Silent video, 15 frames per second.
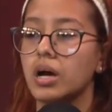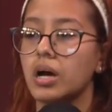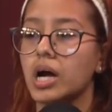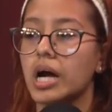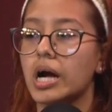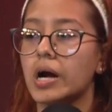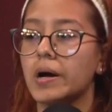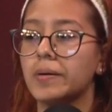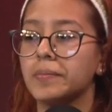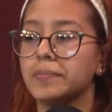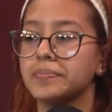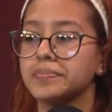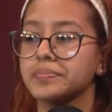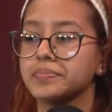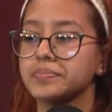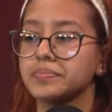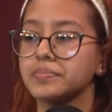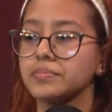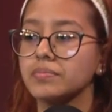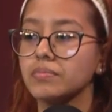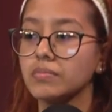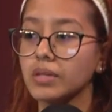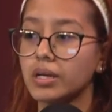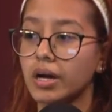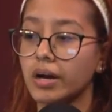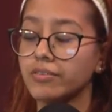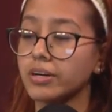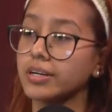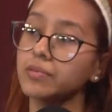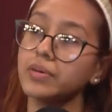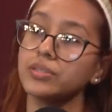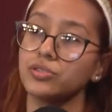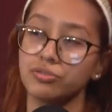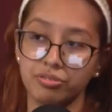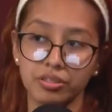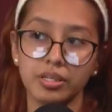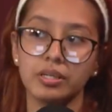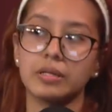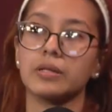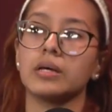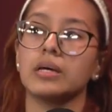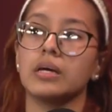um, I recommend to flee.